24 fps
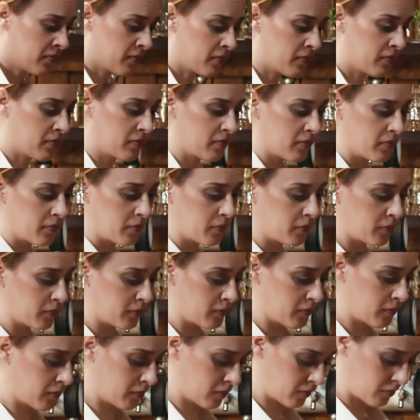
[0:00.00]

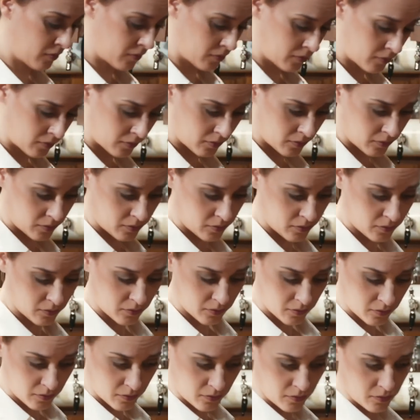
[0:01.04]

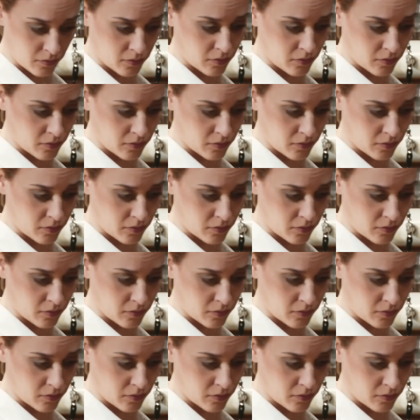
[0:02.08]
No one is speaking in this clip.